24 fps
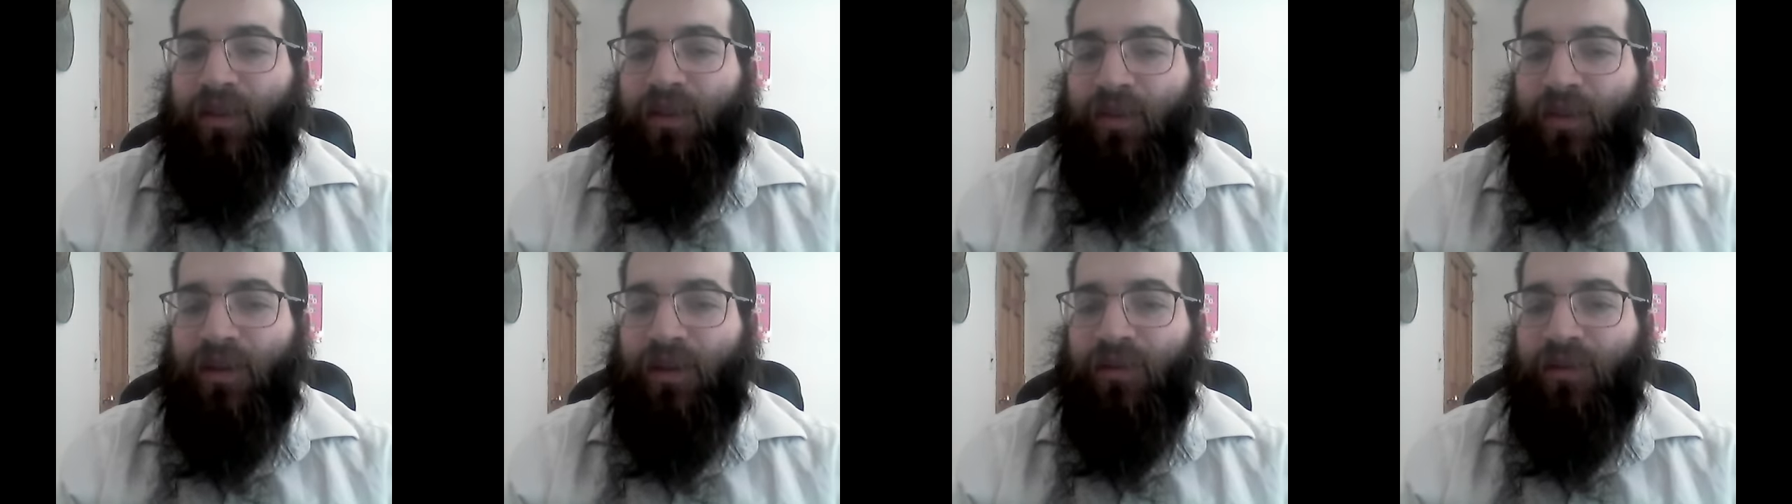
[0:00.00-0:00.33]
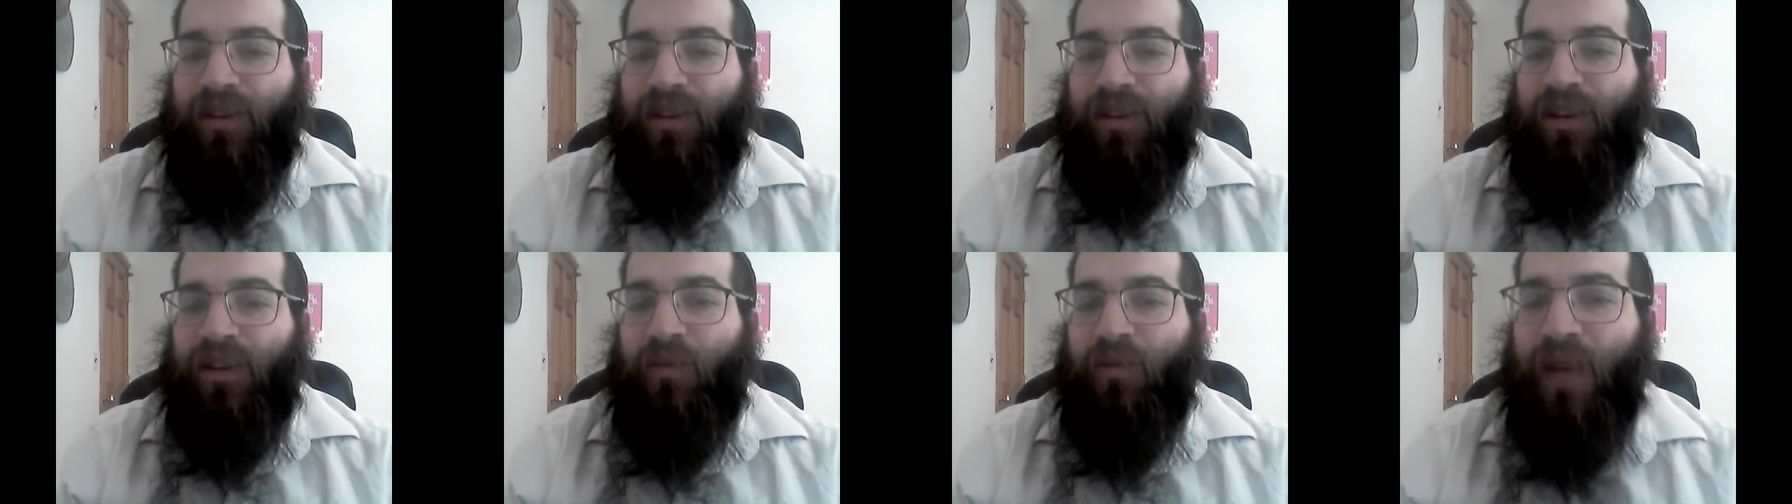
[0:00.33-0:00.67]
people,
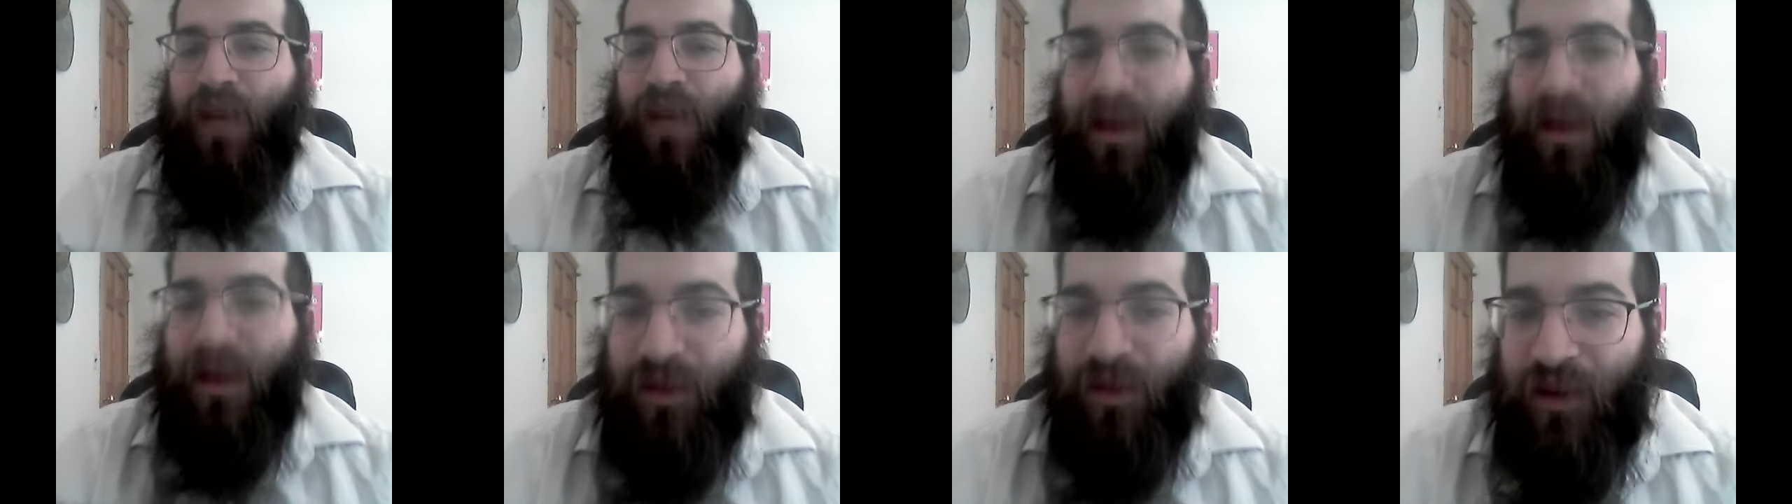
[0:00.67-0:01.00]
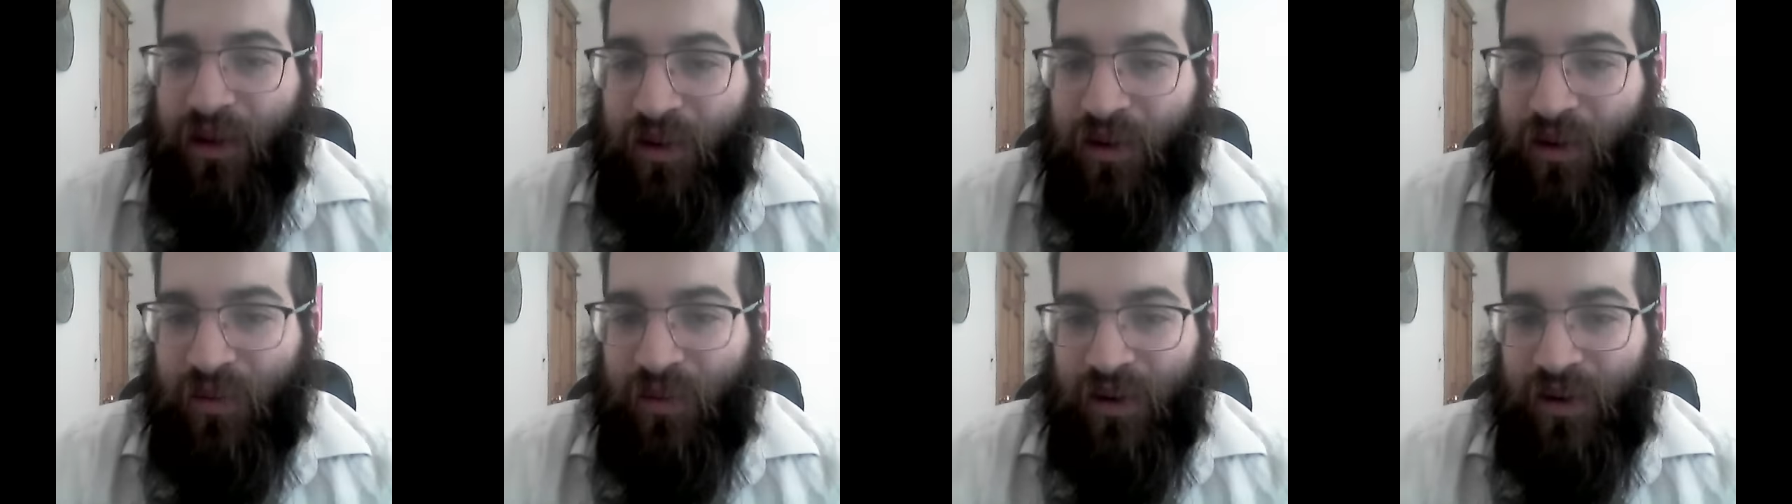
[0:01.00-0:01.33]
are
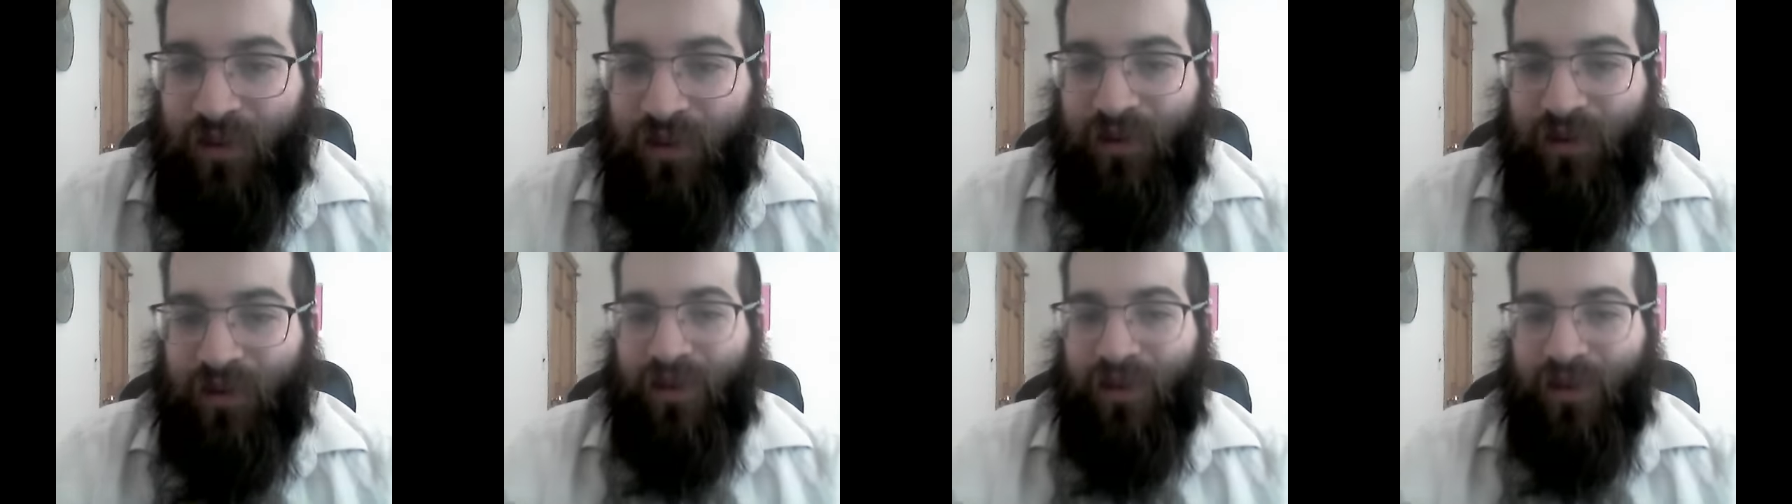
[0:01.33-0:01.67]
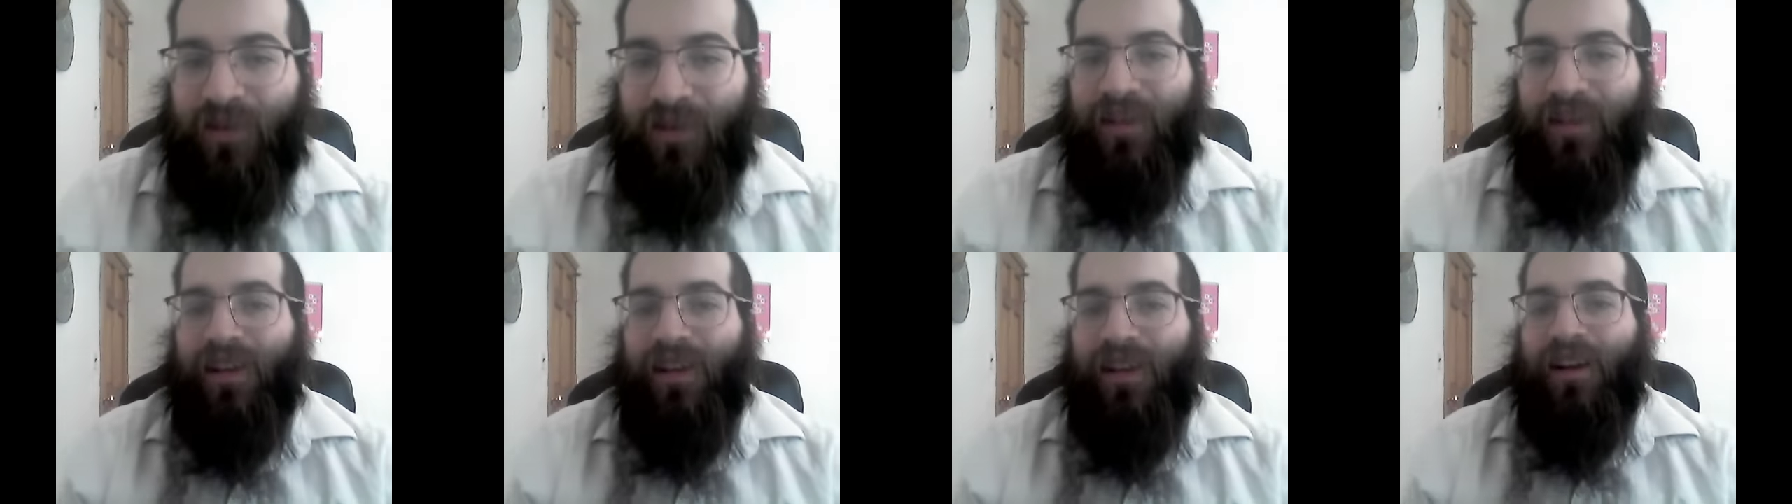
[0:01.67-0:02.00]
wealthier
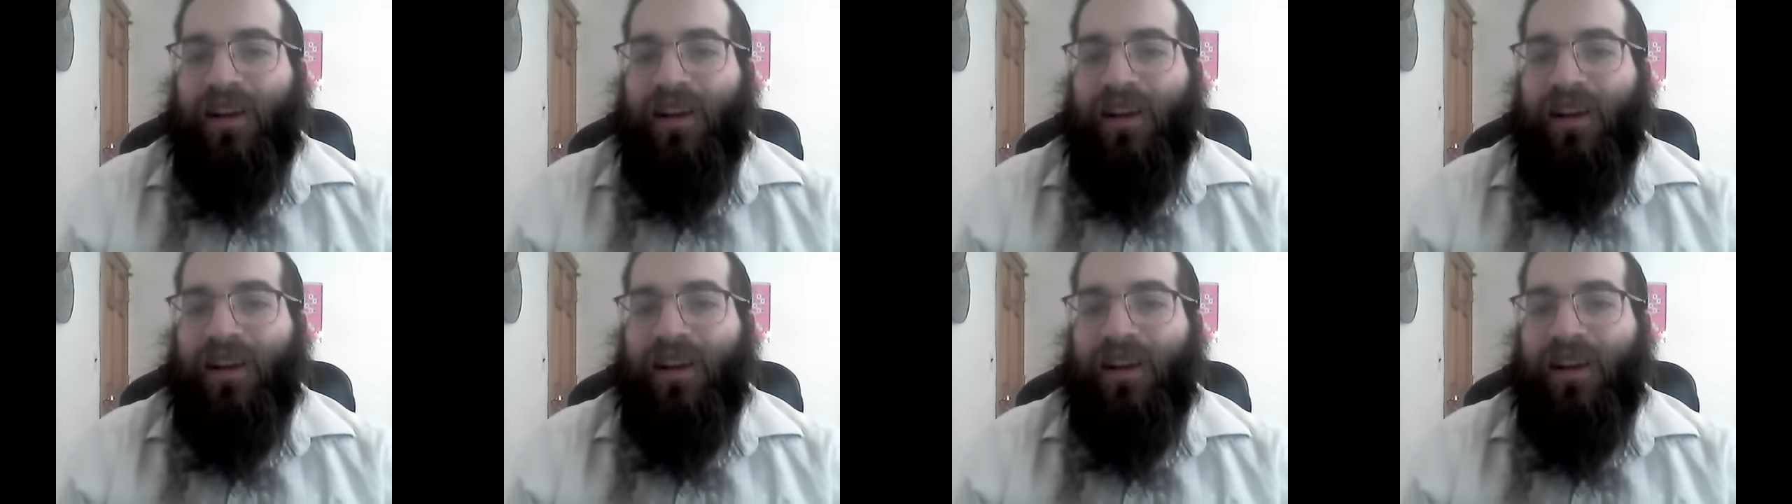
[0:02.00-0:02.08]
people,